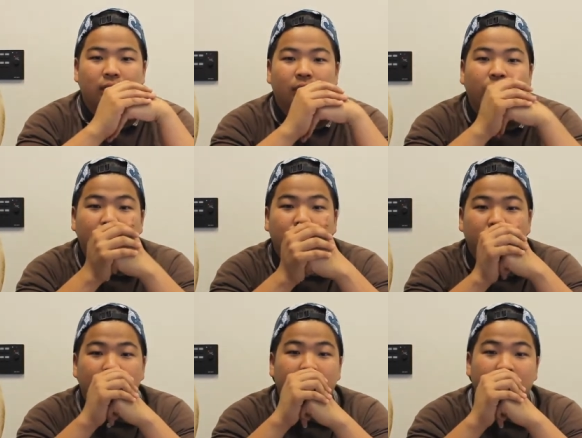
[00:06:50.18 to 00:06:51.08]

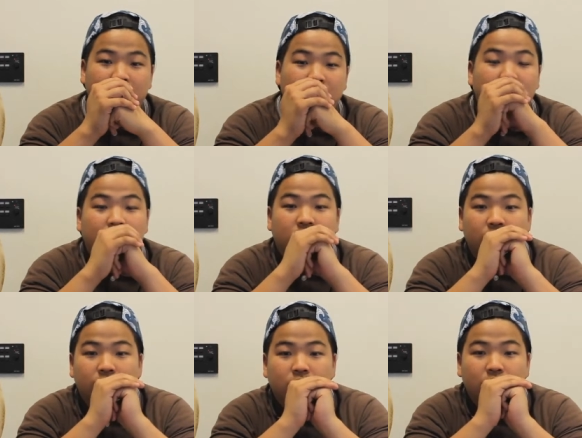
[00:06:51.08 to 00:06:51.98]
Eventually, indentured
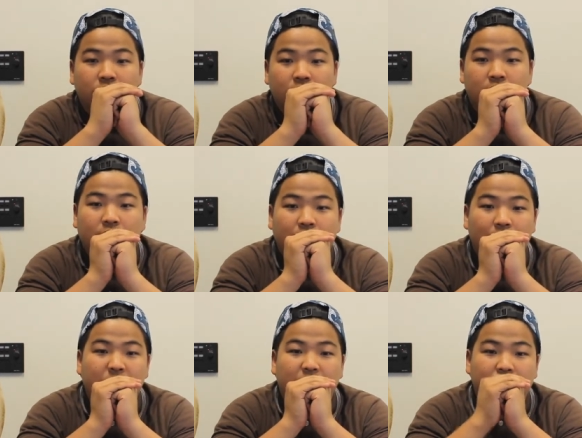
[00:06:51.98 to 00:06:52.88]
servitude
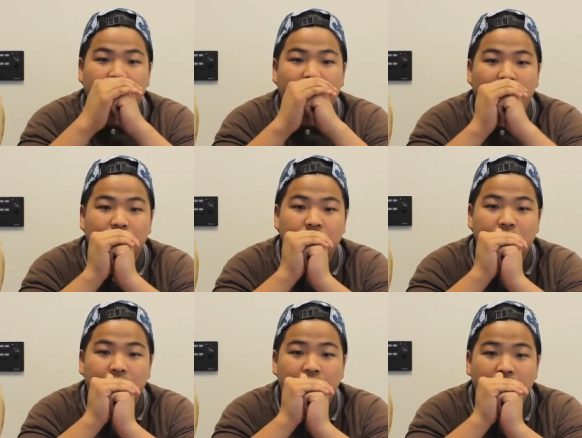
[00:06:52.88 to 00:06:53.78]
declined because of how
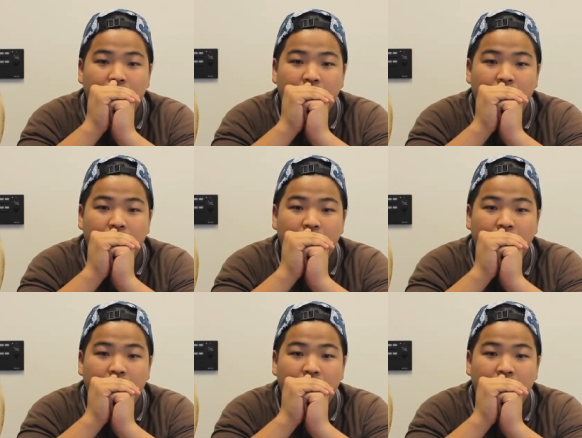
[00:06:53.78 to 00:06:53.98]
easily